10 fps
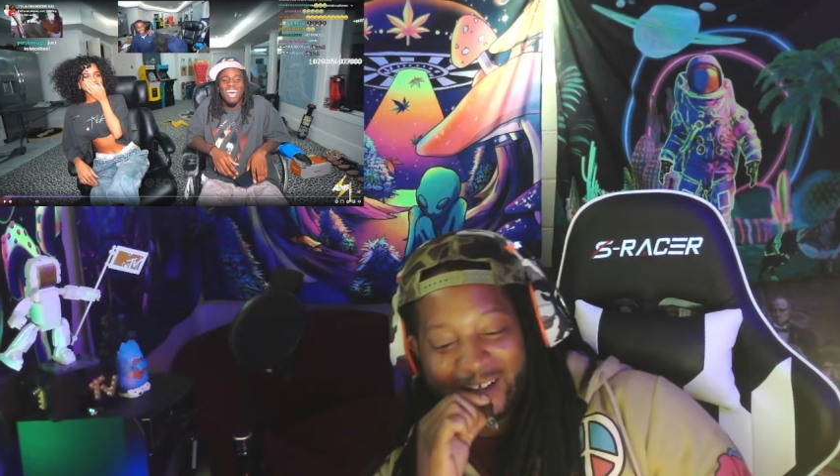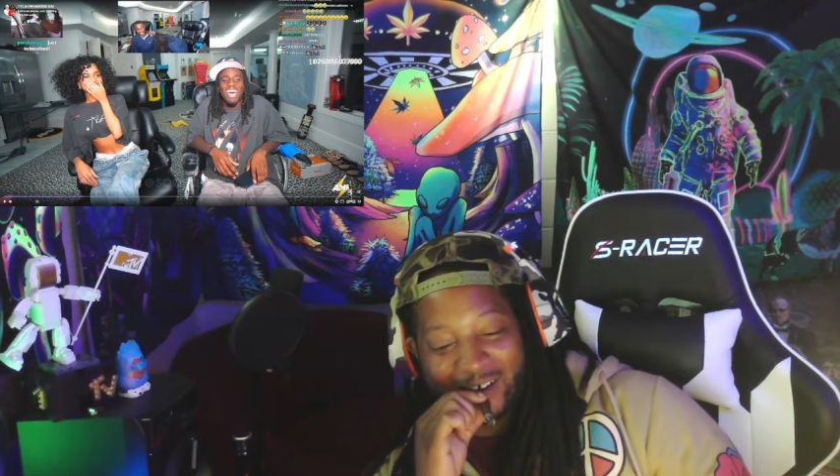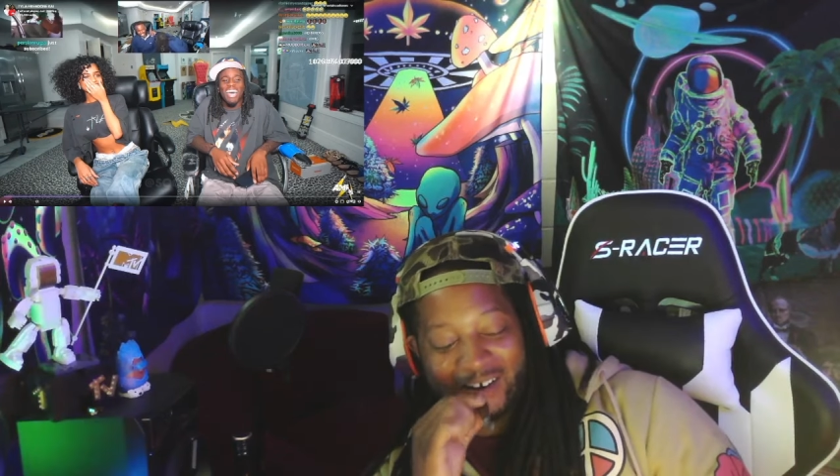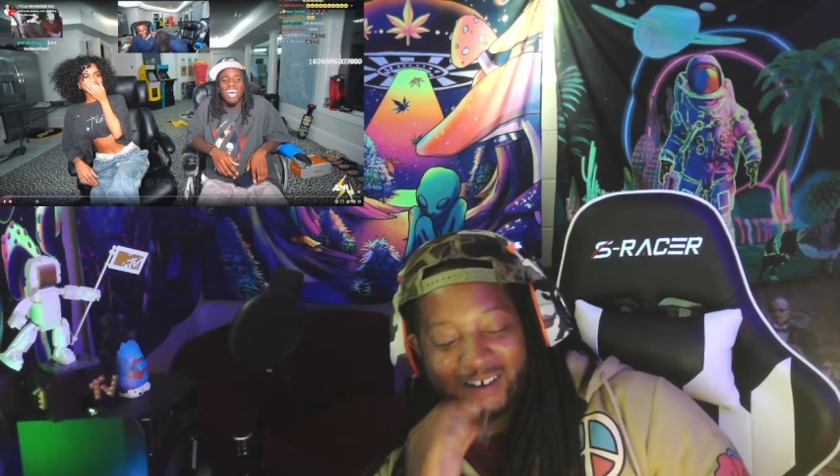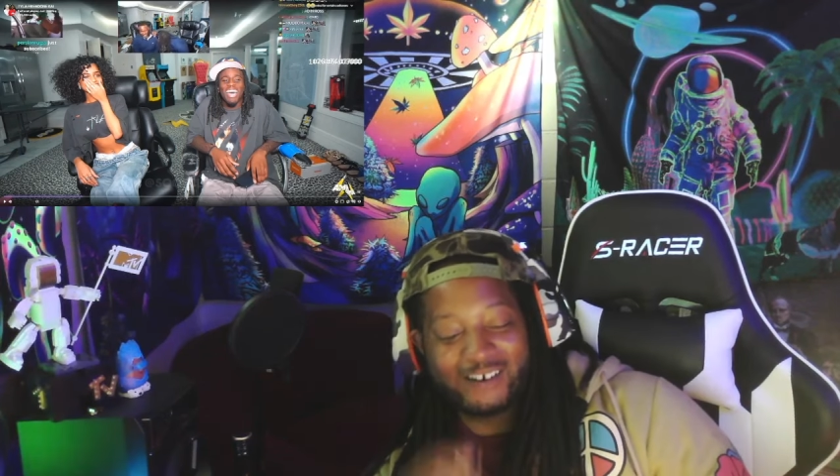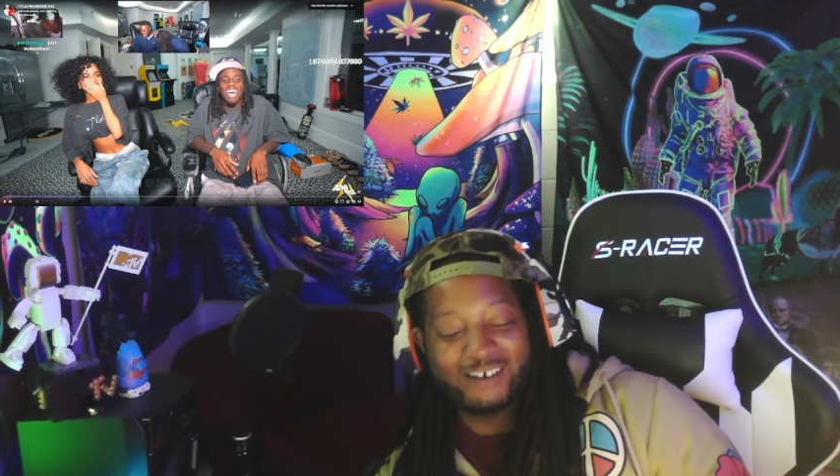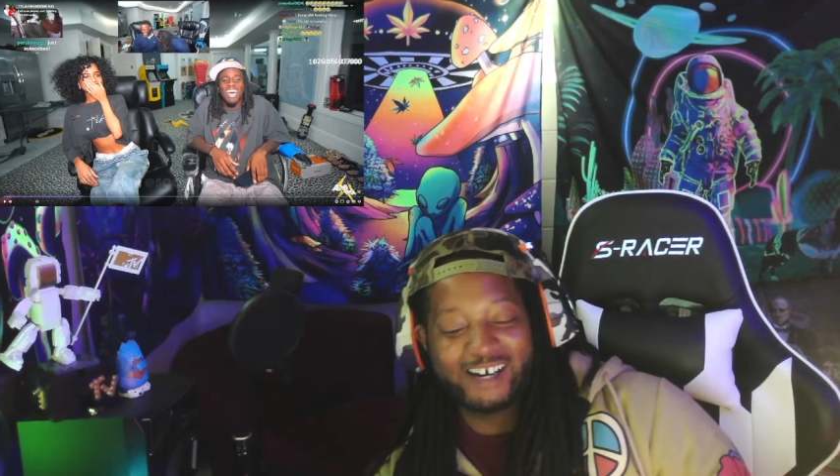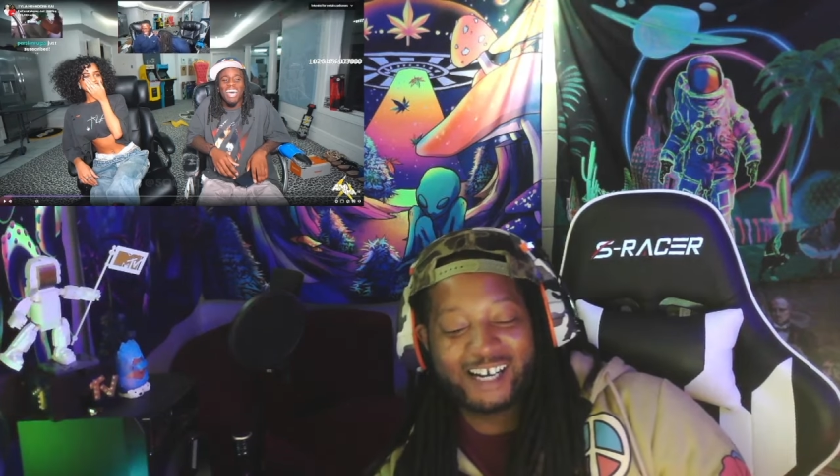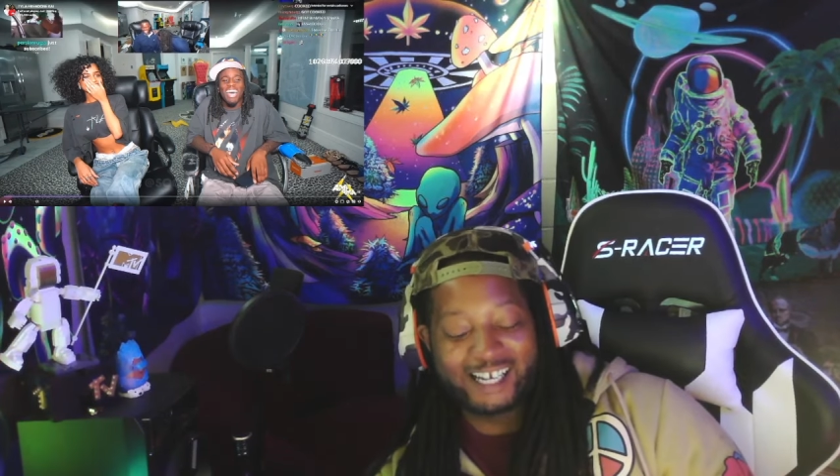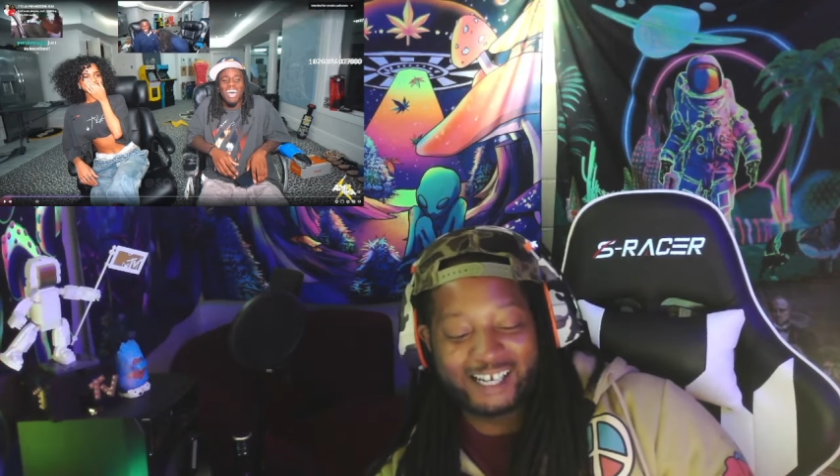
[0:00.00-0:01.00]
oh my
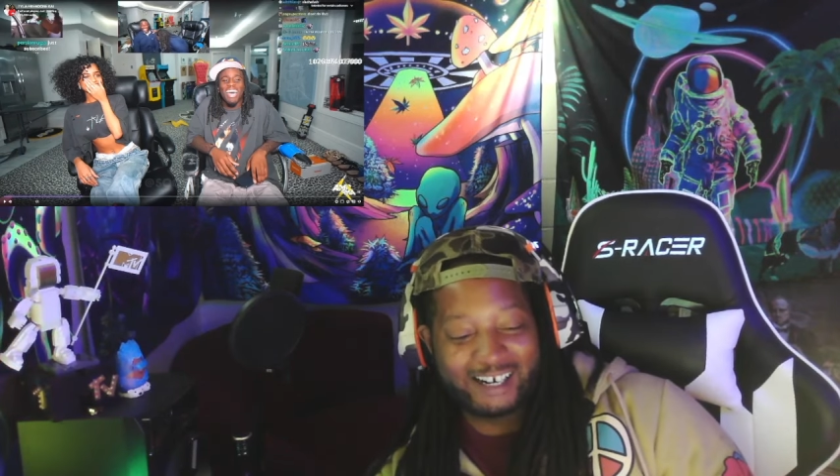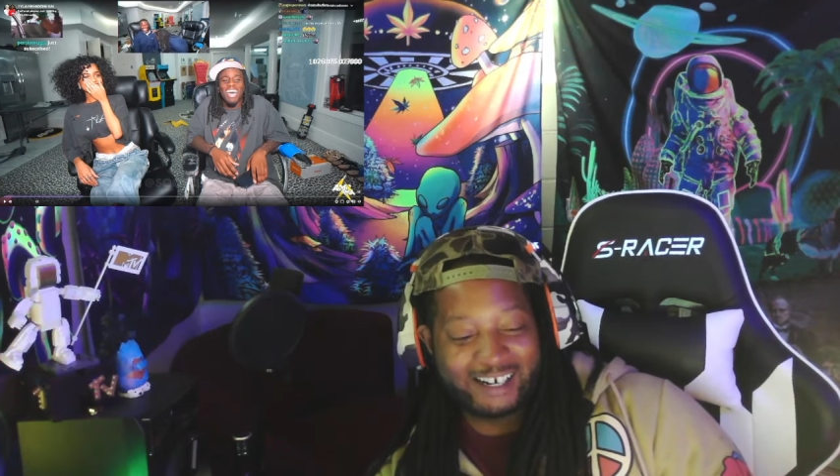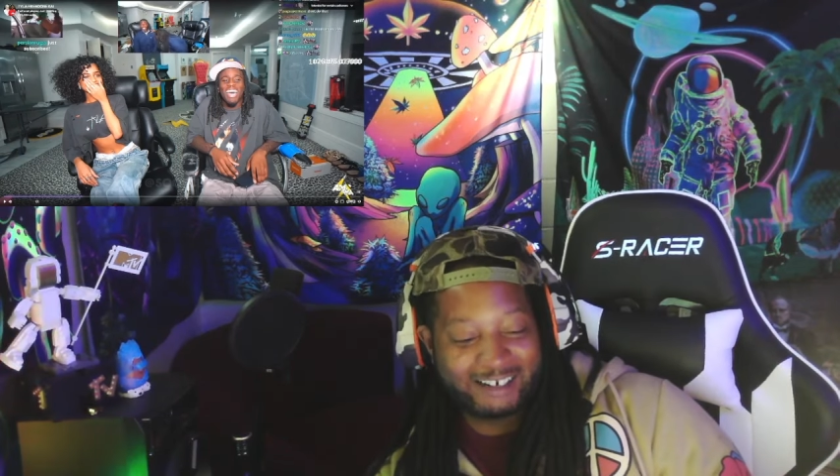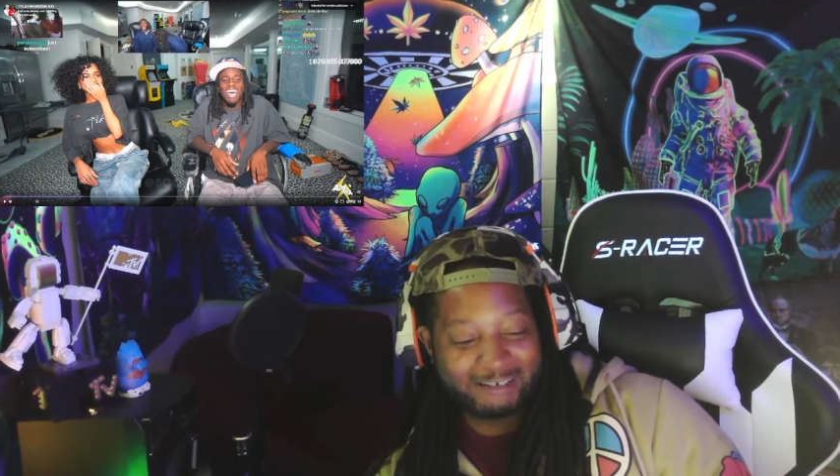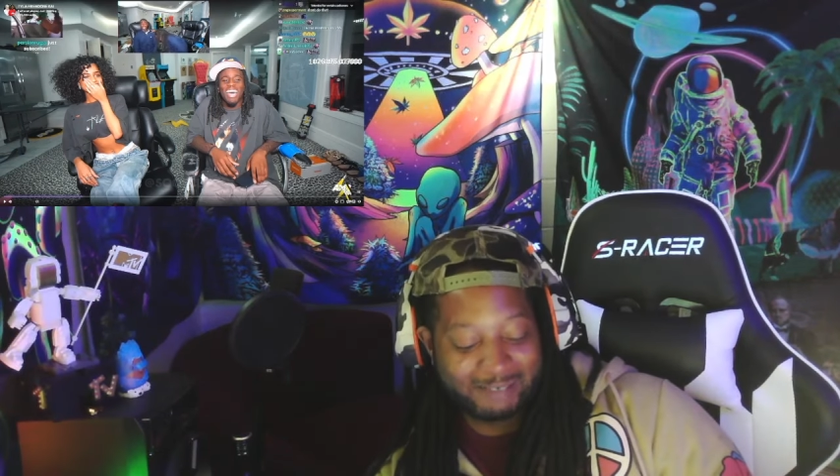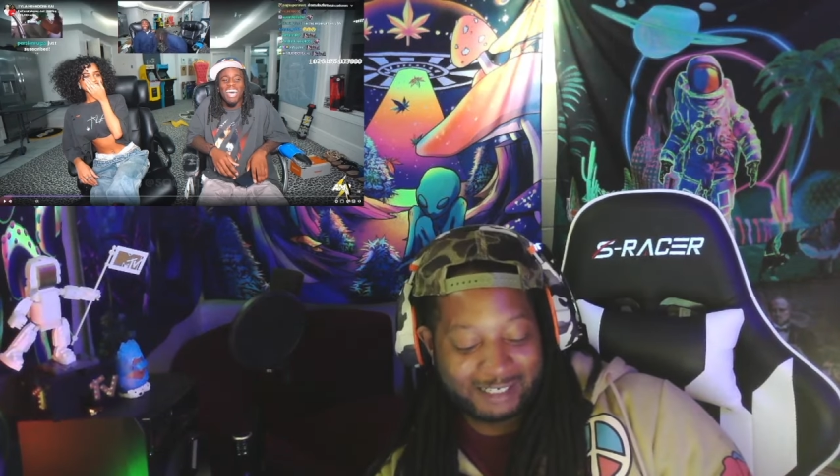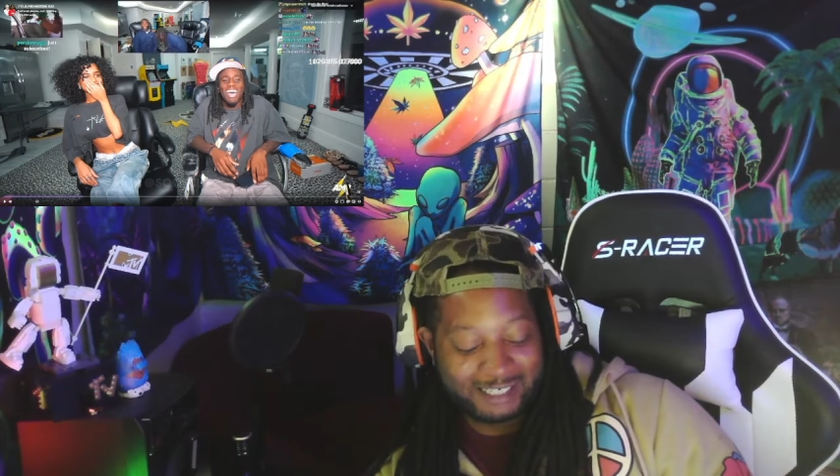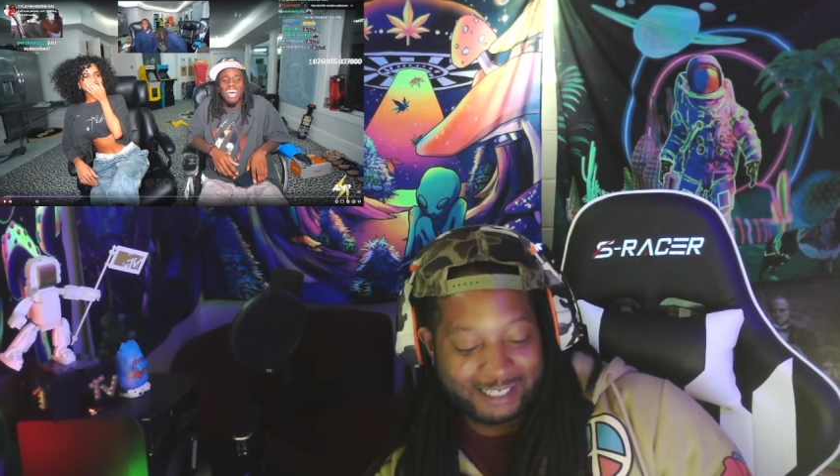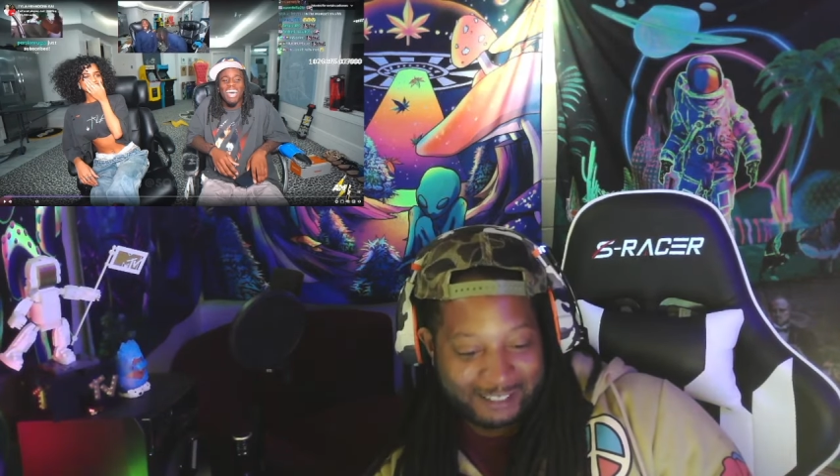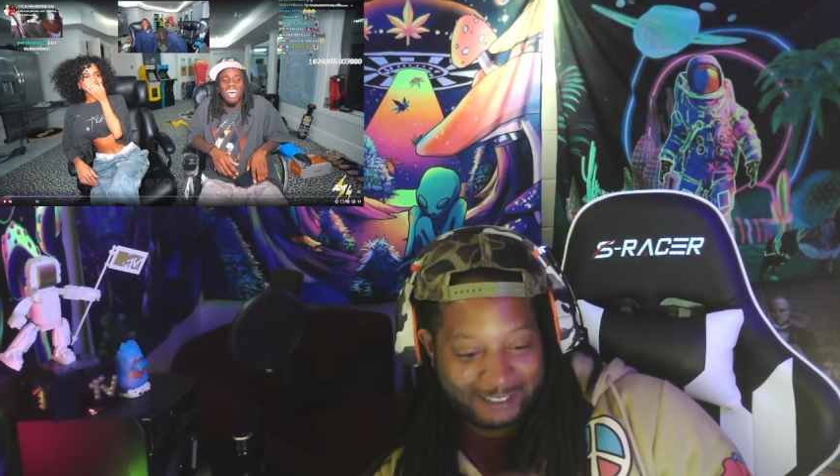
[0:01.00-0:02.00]
god, bro.
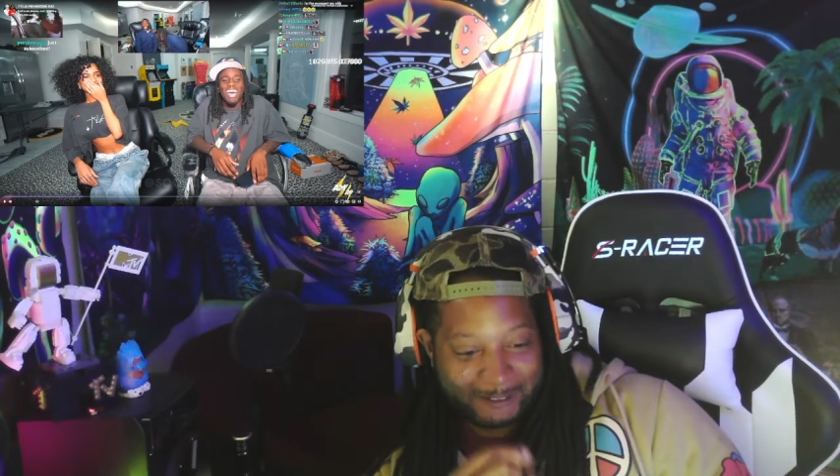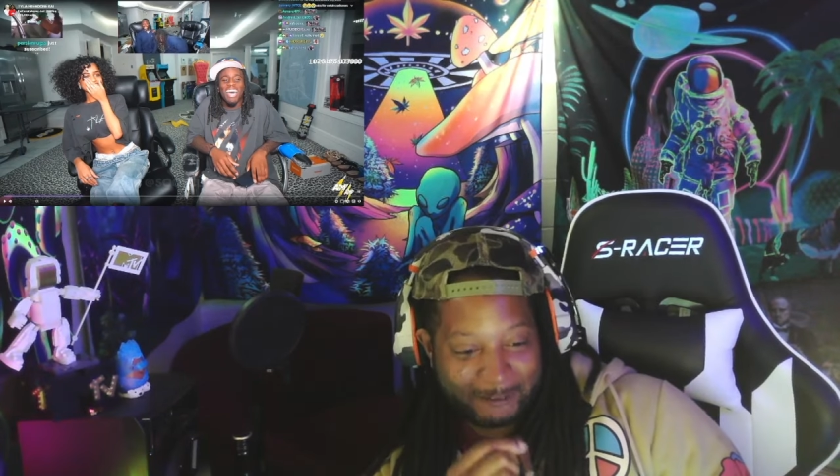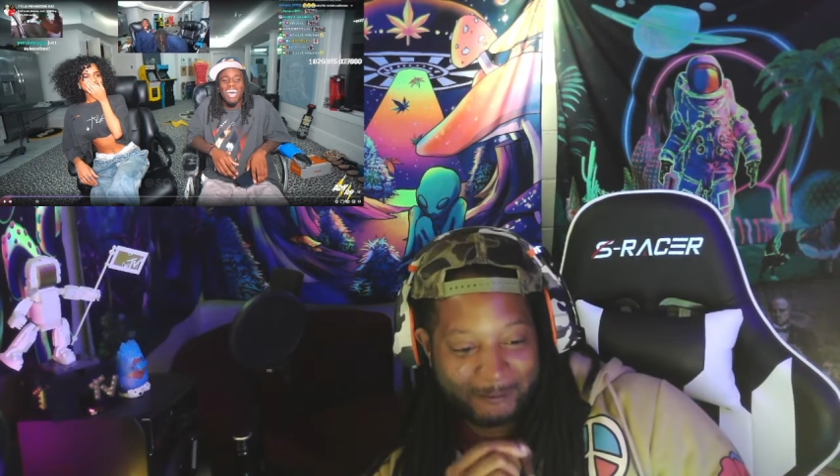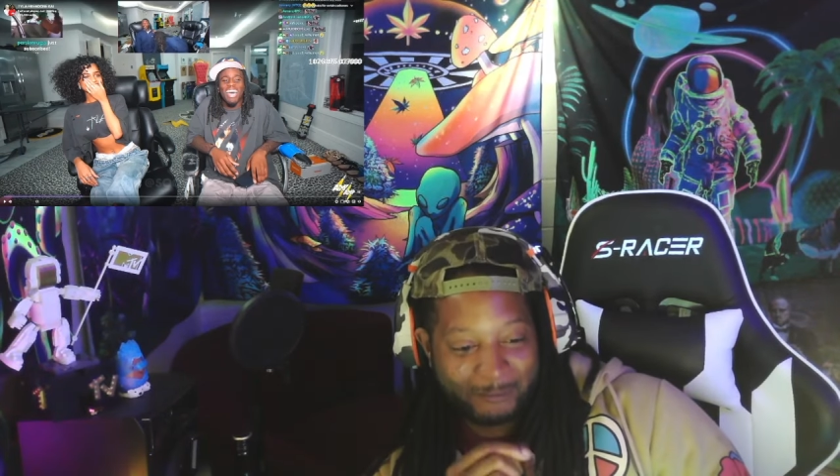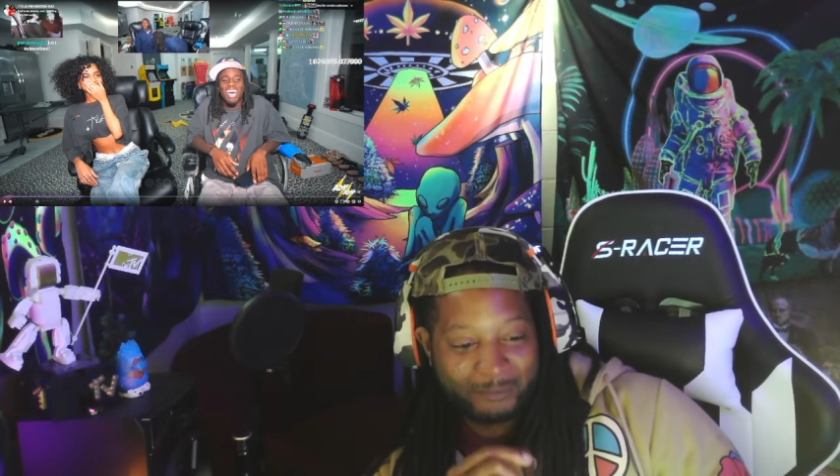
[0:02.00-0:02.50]
Yeah.